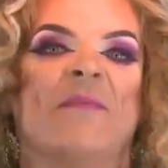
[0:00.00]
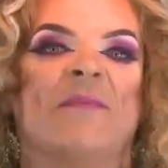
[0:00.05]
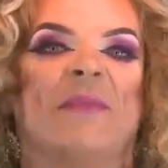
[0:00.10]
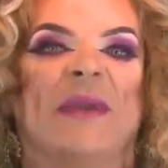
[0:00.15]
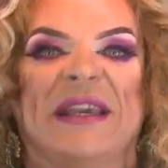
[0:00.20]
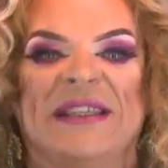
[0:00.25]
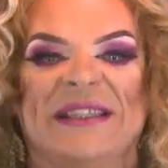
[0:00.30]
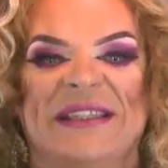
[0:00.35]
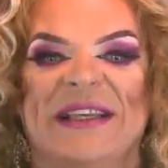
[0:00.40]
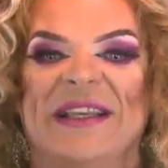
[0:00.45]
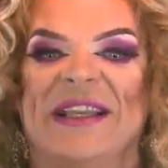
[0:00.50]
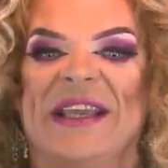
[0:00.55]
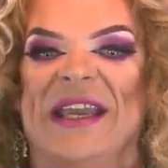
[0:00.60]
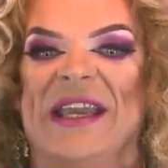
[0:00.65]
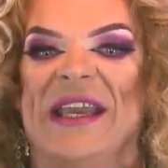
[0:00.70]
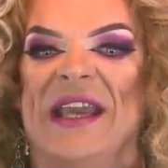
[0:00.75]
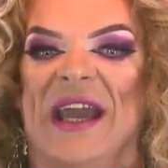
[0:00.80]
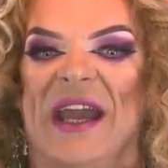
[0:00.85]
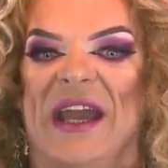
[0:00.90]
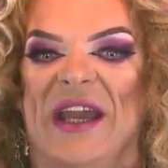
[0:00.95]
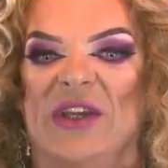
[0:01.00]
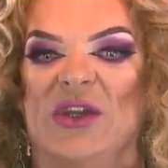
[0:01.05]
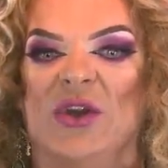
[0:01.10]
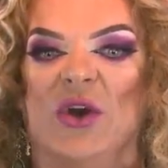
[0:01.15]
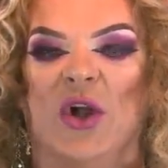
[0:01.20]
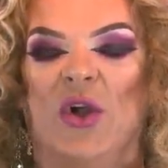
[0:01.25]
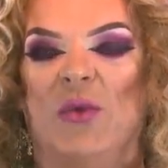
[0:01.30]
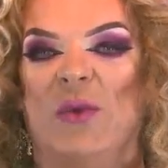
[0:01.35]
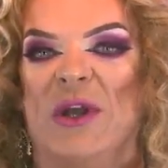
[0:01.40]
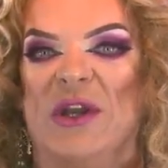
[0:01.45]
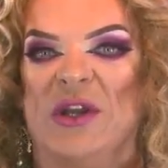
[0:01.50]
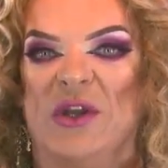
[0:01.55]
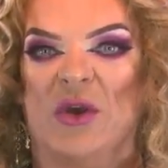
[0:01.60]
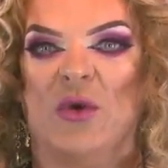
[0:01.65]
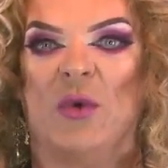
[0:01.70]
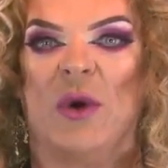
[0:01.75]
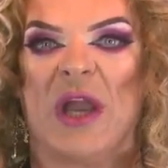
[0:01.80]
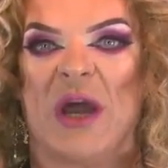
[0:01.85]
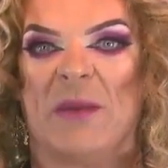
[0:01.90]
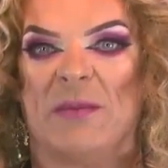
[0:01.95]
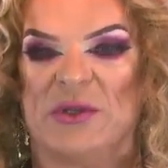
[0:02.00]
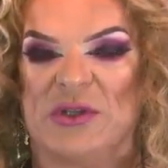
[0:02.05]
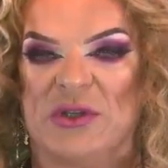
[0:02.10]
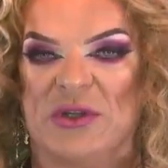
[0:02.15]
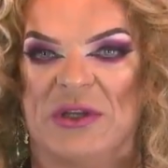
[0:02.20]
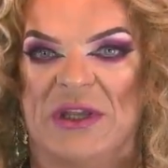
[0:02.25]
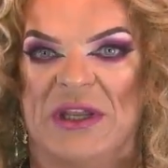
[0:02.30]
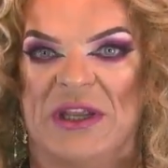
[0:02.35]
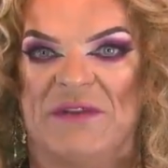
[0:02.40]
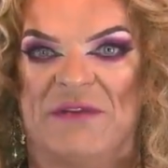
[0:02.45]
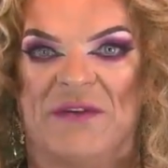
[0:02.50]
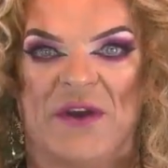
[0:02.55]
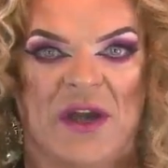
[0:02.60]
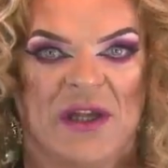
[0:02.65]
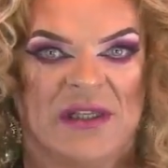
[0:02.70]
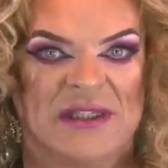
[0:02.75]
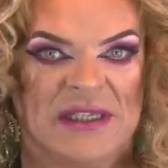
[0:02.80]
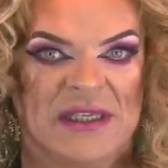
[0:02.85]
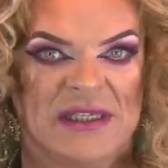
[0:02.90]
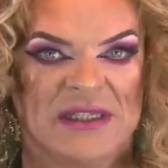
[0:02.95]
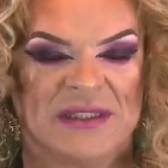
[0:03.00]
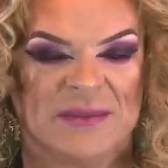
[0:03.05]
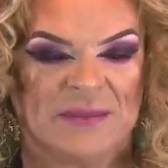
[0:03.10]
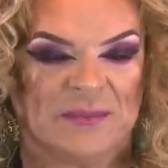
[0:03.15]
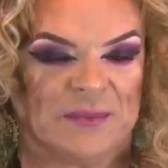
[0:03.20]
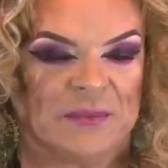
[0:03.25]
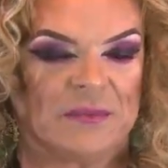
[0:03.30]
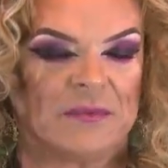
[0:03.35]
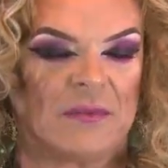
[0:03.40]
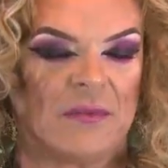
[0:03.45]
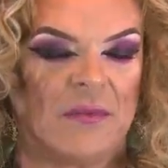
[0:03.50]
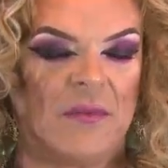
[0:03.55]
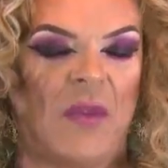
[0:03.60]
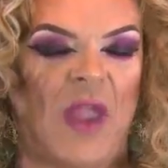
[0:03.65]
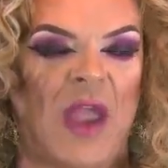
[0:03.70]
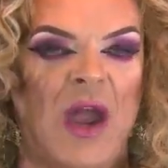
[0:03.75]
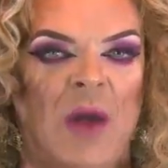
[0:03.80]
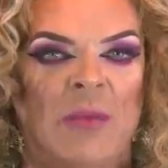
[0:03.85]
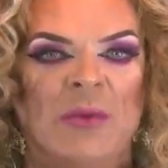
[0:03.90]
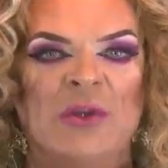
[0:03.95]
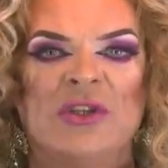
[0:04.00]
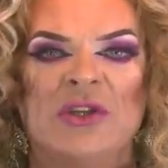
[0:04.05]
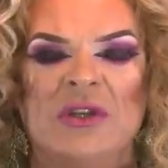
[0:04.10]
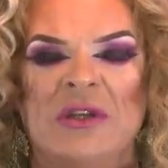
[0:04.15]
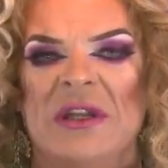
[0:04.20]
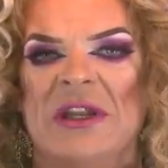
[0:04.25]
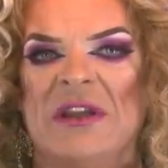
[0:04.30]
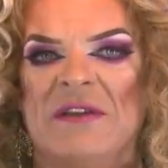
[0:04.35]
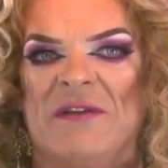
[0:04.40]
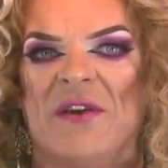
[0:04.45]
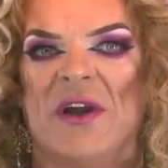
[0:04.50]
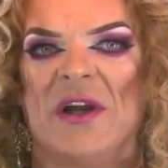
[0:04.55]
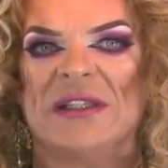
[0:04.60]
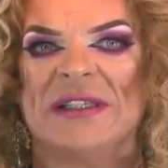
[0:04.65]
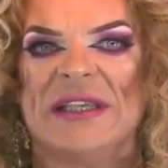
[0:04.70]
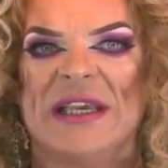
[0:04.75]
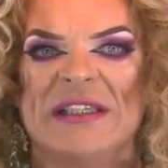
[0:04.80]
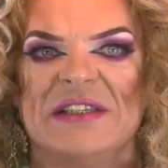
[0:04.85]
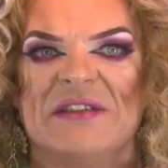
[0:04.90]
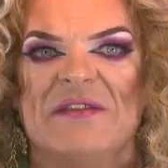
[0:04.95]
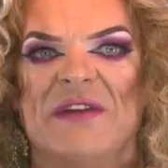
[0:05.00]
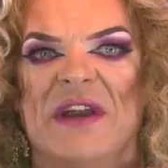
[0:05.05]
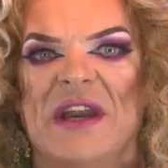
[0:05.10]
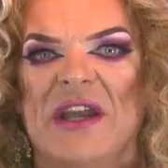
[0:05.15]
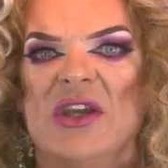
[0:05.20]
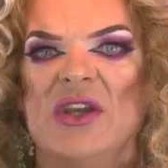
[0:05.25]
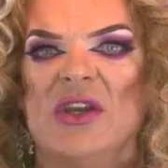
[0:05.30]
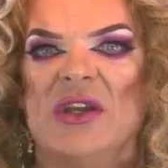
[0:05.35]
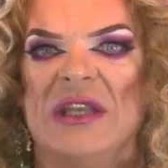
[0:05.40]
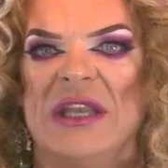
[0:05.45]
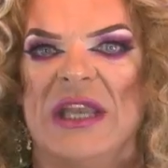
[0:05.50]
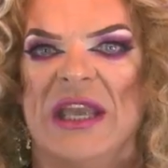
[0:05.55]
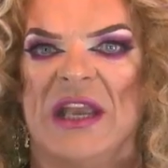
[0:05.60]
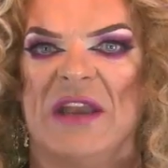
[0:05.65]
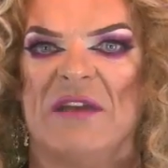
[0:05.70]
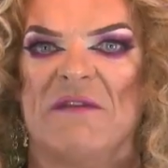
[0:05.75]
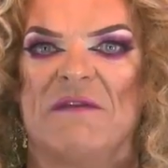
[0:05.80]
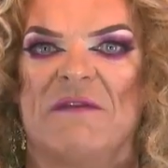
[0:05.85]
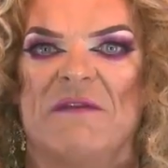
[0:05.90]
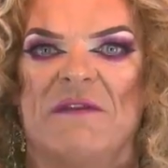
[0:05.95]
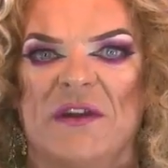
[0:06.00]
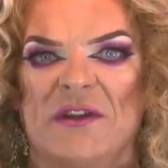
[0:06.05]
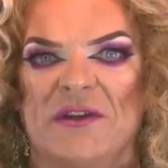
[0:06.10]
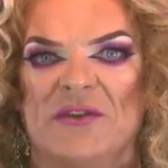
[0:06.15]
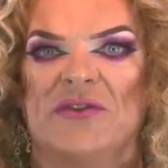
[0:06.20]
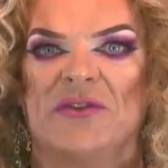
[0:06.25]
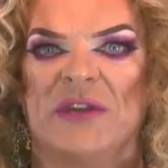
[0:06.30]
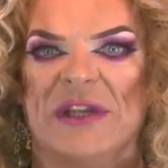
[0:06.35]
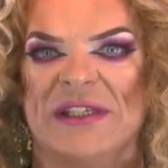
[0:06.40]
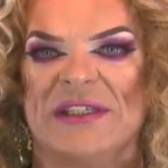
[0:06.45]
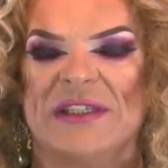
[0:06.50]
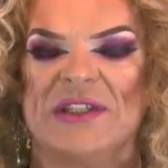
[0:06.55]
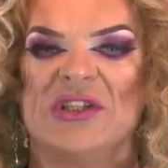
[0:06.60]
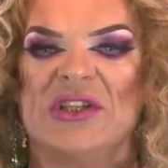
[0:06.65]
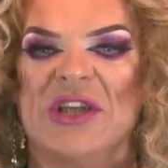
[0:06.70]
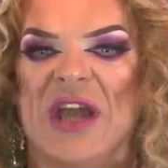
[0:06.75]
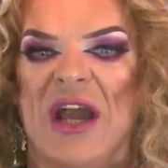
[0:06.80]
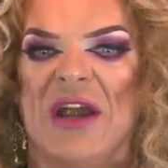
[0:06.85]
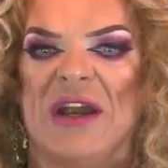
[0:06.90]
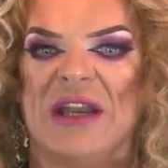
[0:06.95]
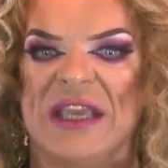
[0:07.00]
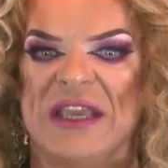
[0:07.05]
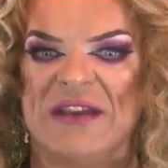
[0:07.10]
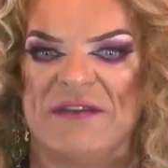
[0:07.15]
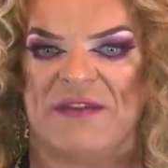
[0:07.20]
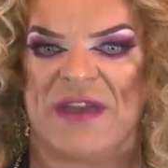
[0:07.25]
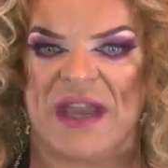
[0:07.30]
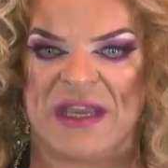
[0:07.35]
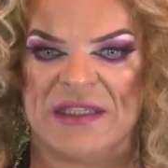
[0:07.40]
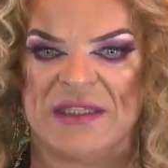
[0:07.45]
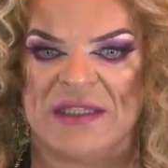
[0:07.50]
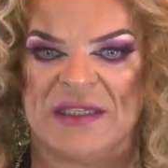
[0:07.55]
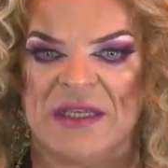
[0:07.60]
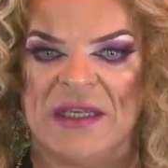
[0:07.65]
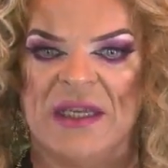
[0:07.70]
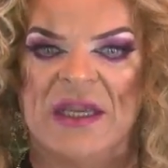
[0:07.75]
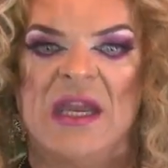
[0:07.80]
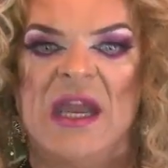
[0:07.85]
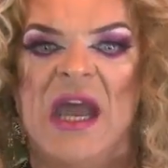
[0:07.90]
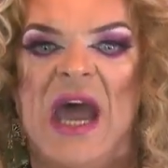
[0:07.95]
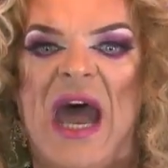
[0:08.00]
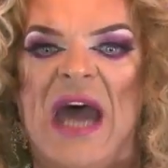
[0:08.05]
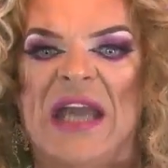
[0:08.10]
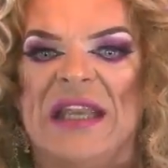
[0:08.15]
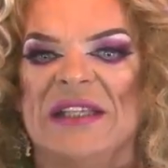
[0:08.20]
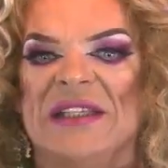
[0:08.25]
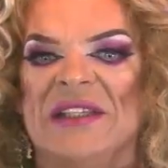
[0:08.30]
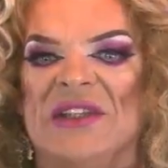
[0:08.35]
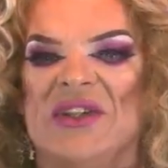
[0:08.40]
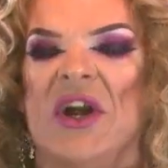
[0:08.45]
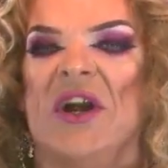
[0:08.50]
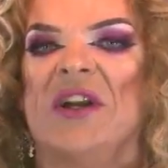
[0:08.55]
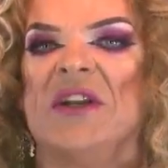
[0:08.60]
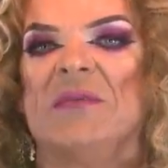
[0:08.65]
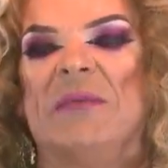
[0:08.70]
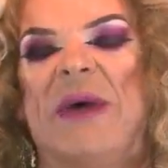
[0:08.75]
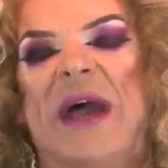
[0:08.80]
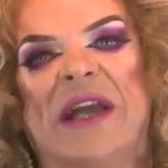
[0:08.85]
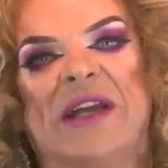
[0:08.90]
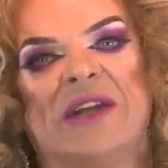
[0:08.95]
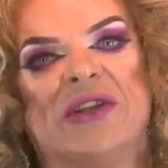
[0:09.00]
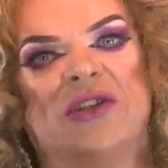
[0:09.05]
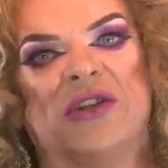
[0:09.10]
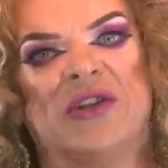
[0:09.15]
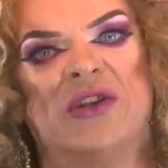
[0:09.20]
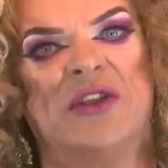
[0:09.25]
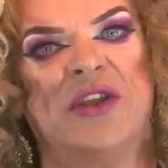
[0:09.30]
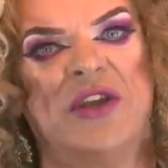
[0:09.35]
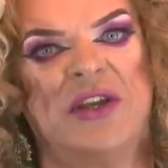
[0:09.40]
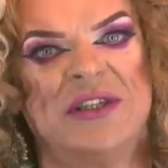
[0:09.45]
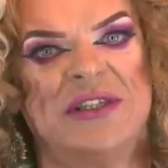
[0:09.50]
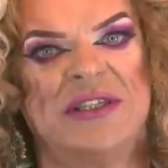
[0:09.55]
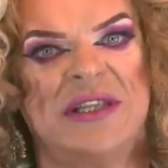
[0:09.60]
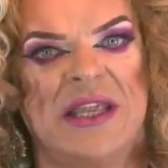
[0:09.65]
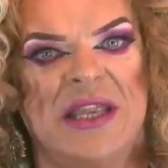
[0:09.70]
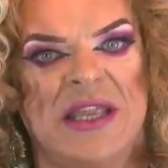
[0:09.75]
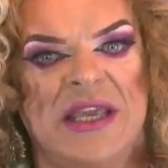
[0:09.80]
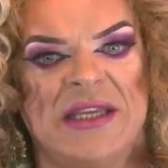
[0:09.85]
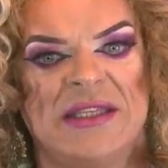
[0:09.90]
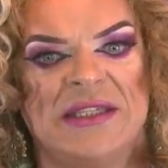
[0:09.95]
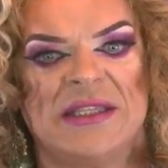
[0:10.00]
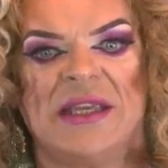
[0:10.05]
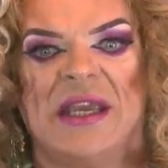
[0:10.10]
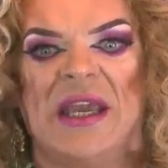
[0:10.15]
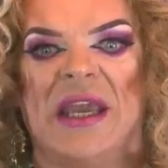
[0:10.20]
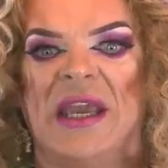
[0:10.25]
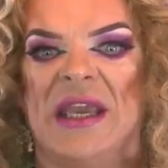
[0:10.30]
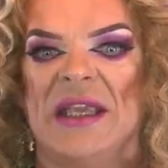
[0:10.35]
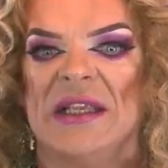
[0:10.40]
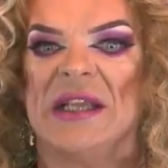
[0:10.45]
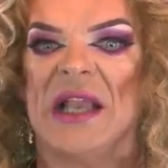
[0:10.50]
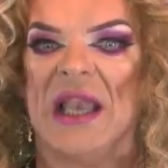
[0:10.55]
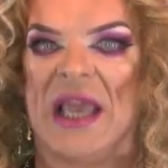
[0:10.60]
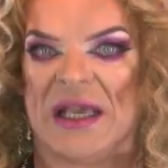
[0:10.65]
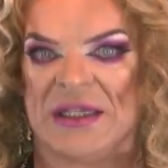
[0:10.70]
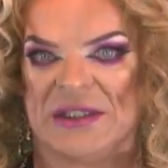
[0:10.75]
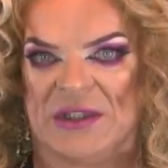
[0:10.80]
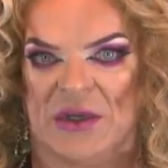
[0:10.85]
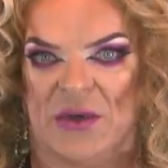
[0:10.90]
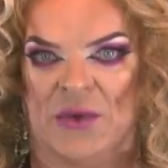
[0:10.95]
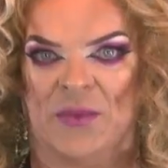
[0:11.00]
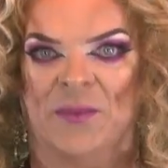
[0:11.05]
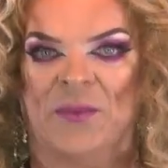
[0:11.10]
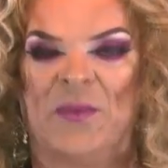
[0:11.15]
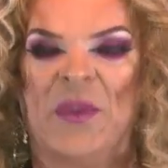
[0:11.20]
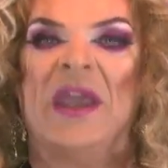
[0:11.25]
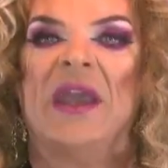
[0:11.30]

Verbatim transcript: Basically, uh, you all want to know what Opportunity Frocks is. Opportunity Frocks is a very unique fundraising charity event and it started back in 2008 in Glasgow.